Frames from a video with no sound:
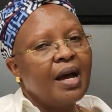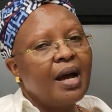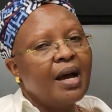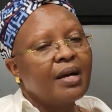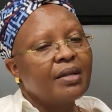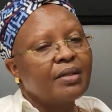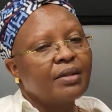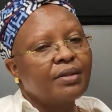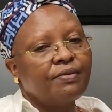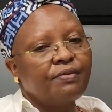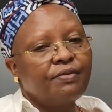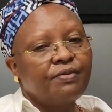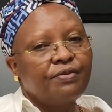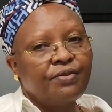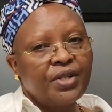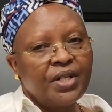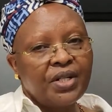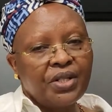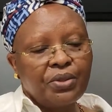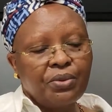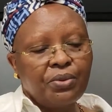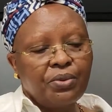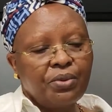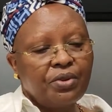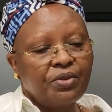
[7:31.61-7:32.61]
has
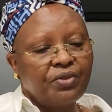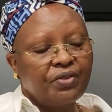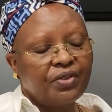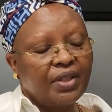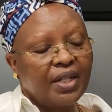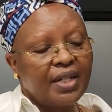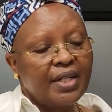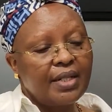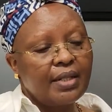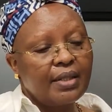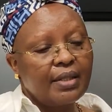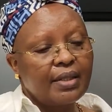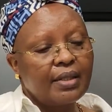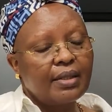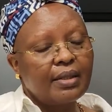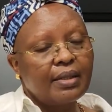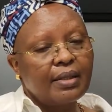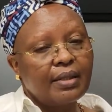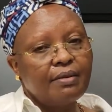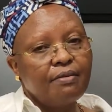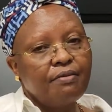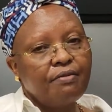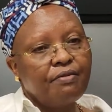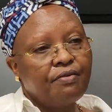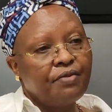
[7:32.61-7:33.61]
very good
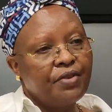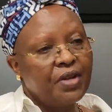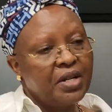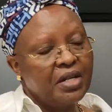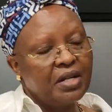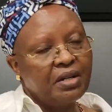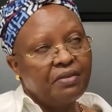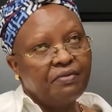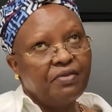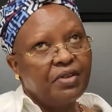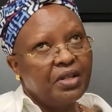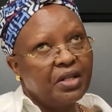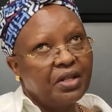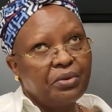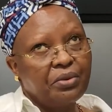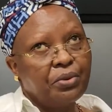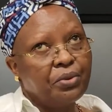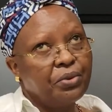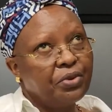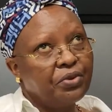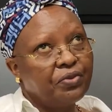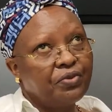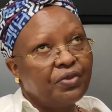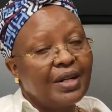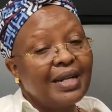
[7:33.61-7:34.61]
friends, very, very
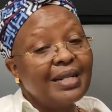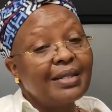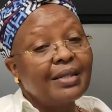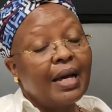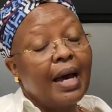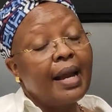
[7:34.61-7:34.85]
good friends.